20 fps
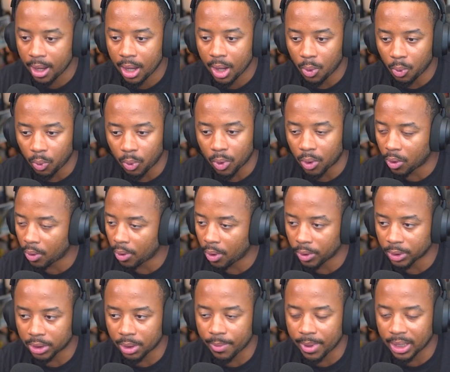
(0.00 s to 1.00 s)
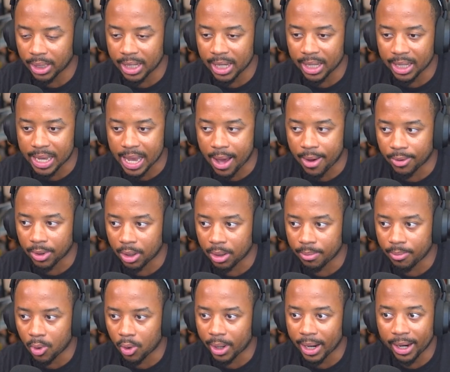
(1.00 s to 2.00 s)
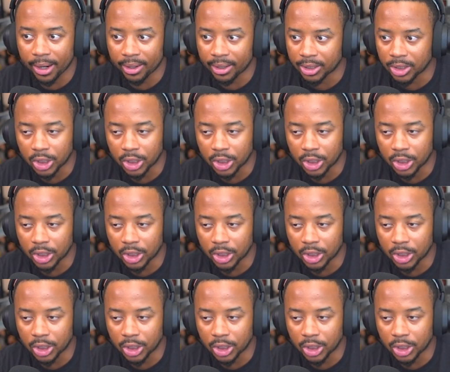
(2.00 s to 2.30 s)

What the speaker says: we'll ultimately encounter more areas.